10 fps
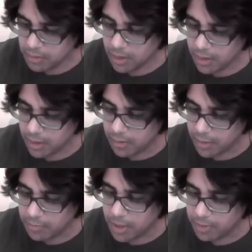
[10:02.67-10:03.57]
uh,
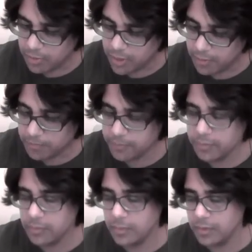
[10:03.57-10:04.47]
a boundary.
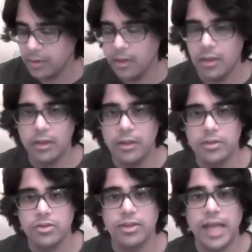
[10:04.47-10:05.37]

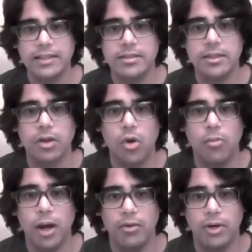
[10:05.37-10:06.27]
So that's the
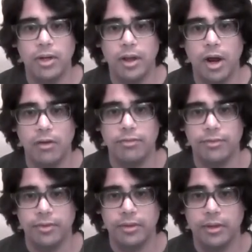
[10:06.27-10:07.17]
co-boundary of
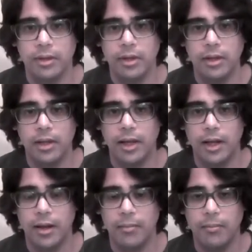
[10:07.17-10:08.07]

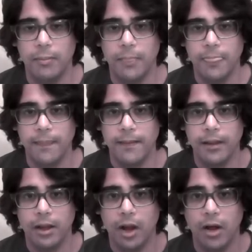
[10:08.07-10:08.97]
um,
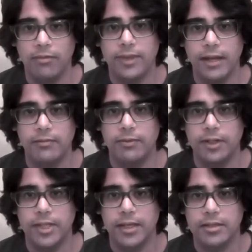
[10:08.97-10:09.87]
of that
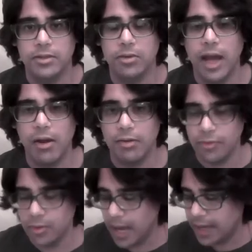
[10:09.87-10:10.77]
vertex. So now
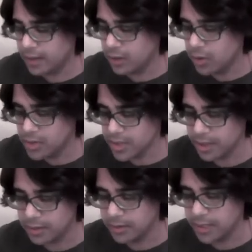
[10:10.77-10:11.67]
if you had a
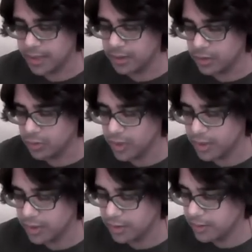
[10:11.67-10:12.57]
co-cycle that
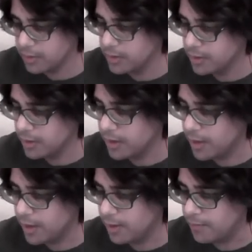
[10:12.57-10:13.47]
included
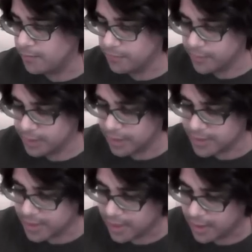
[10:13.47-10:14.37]
uh,
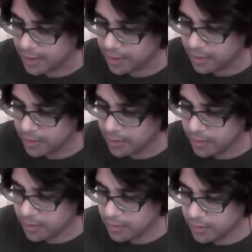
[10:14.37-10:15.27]
let's say,
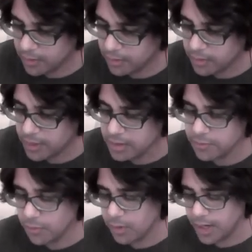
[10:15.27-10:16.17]
these
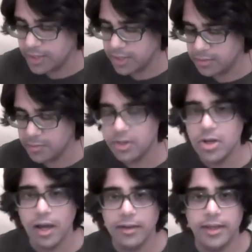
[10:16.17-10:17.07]
four edges, but
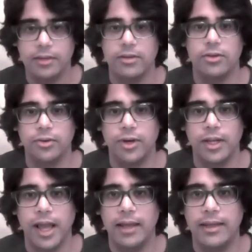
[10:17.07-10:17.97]
not the other
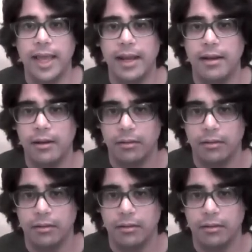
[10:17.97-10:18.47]
three, and then